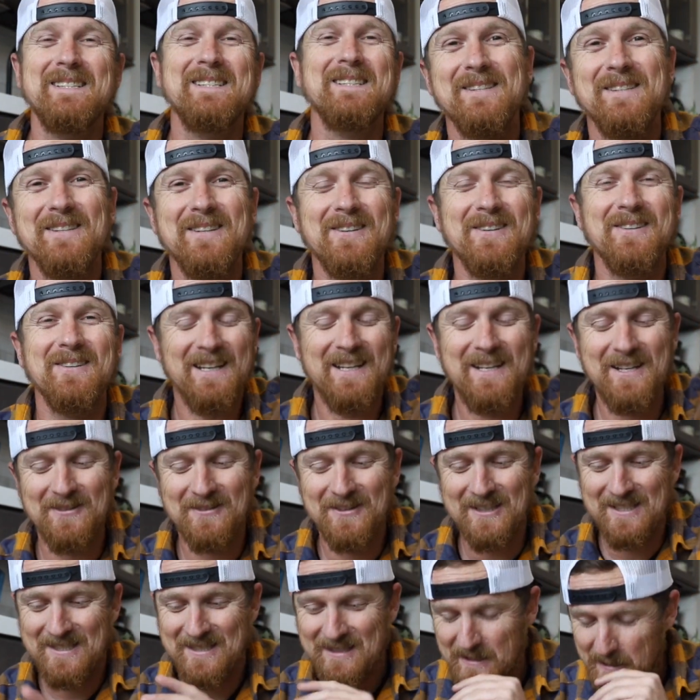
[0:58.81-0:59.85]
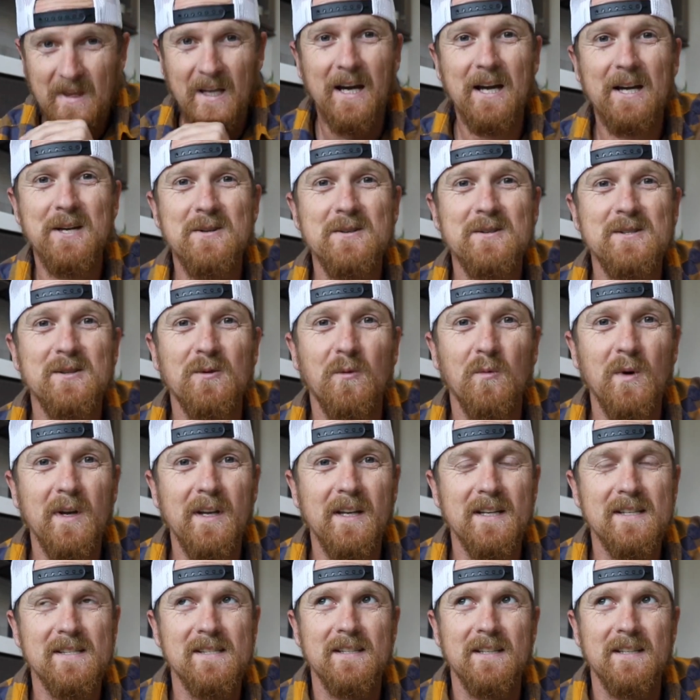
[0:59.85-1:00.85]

So anyways, I use the wind as